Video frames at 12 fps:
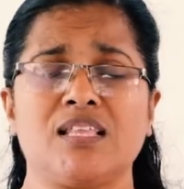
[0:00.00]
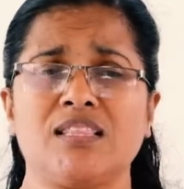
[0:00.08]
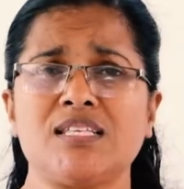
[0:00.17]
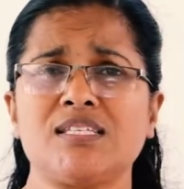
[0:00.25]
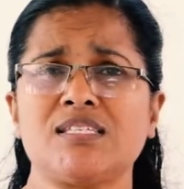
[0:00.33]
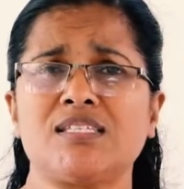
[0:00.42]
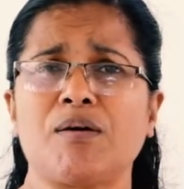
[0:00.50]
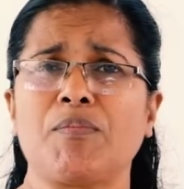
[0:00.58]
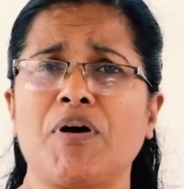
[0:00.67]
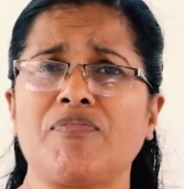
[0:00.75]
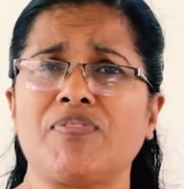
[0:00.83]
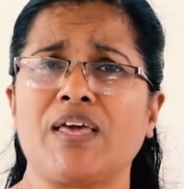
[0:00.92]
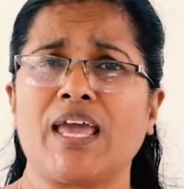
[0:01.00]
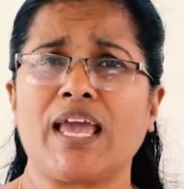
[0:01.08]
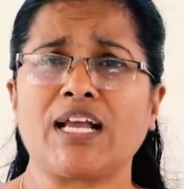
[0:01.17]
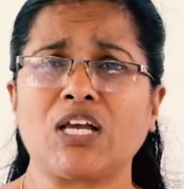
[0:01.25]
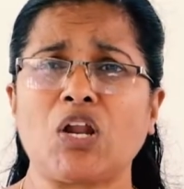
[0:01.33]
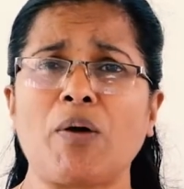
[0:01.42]
These are some of the
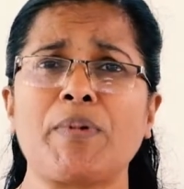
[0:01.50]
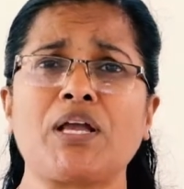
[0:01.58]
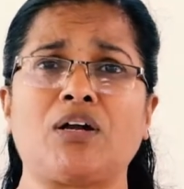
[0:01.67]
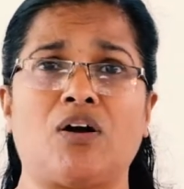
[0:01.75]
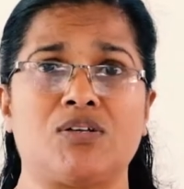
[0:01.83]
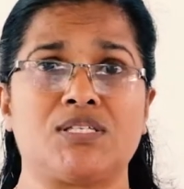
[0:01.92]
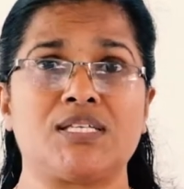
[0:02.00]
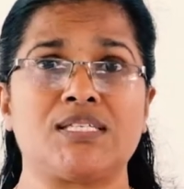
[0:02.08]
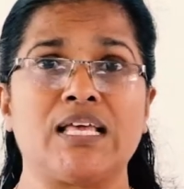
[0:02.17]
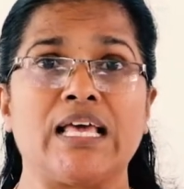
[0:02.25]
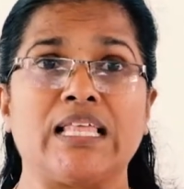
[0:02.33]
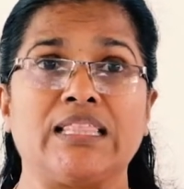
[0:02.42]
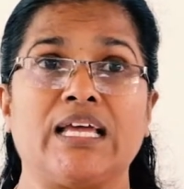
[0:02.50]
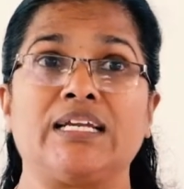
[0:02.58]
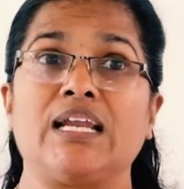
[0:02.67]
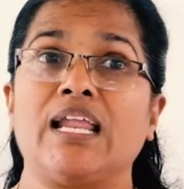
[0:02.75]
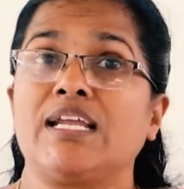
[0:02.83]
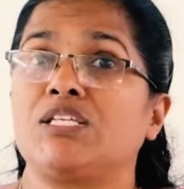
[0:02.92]
economic causes that
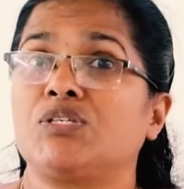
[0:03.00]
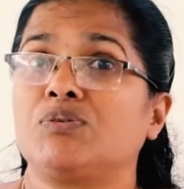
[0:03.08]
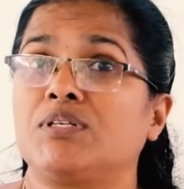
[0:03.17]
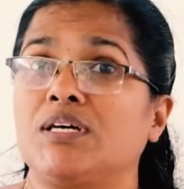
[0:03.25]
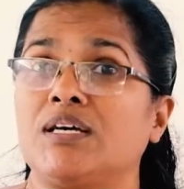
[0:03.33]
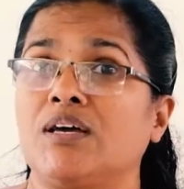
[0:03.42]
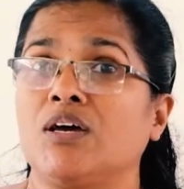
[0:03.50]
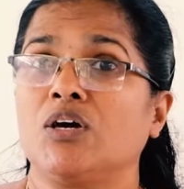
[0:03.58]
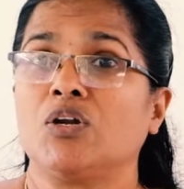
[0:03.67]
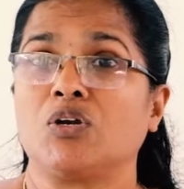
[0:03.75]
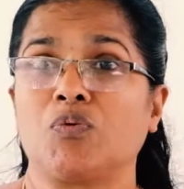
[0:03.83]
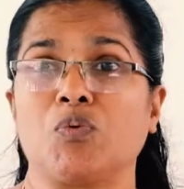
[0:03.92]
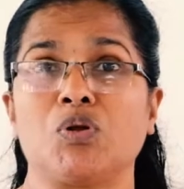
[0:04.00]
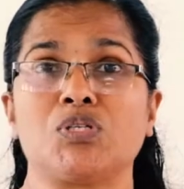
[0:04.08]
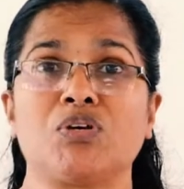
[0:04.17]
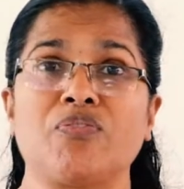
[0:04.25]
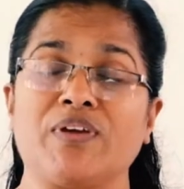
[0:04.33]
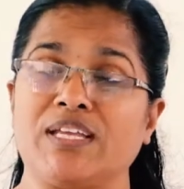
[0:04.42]
led to the revolt
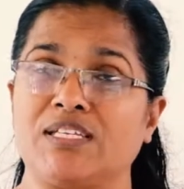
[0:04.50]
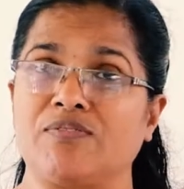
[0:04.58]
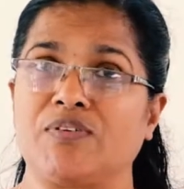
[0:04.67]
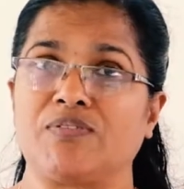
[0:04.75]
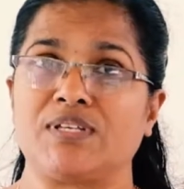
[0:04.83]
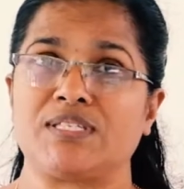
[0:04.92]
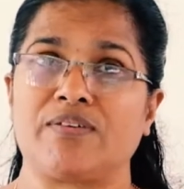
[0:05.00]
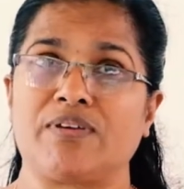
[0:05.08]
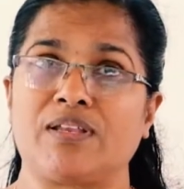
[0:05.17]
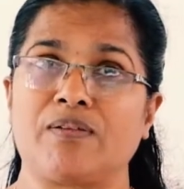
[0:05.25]
of 1857.